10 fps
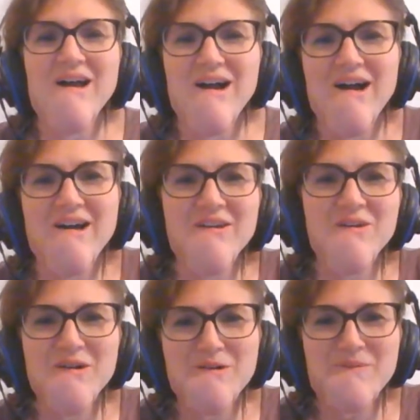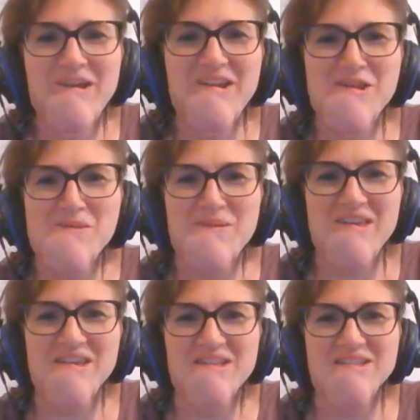Hi, all. My name
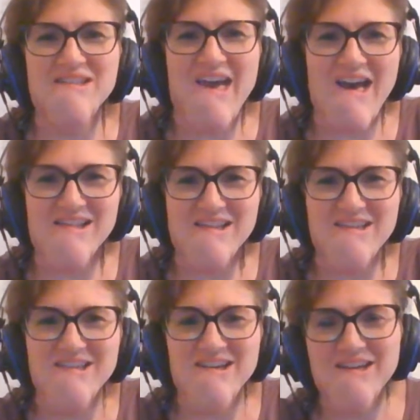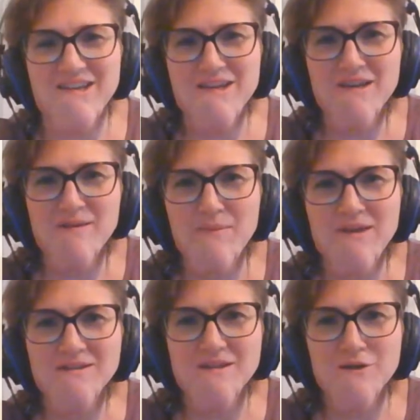is Hallie. I am a
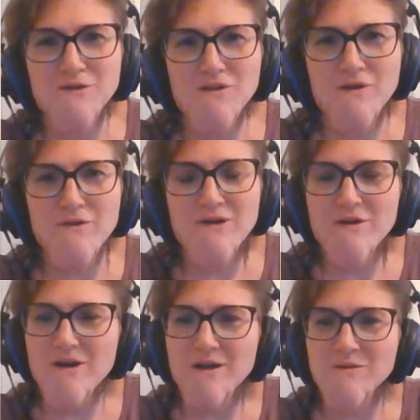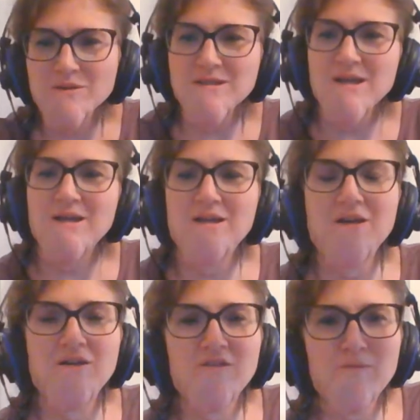singer songwriter outside
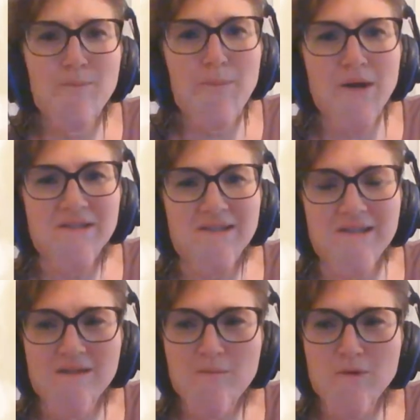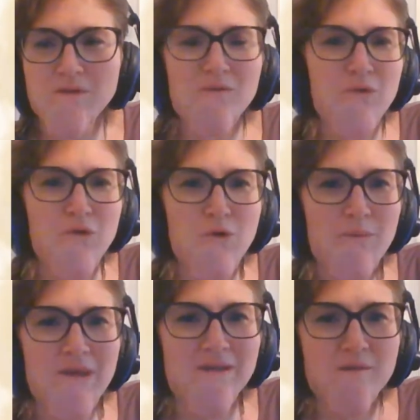of Boston. Most of you know
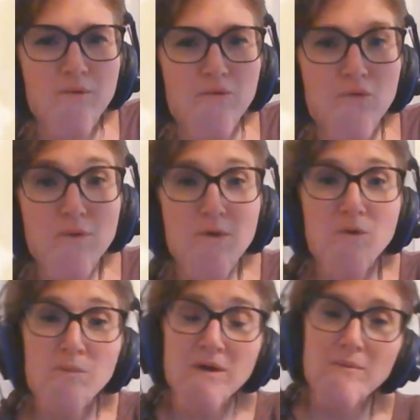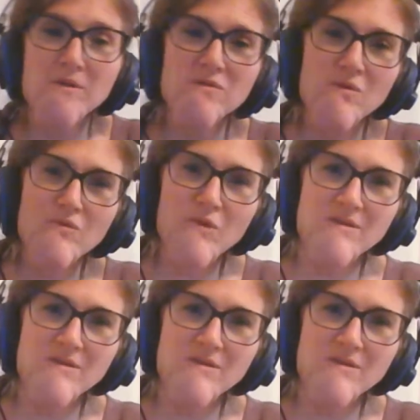me as a performer, but I'm also a voice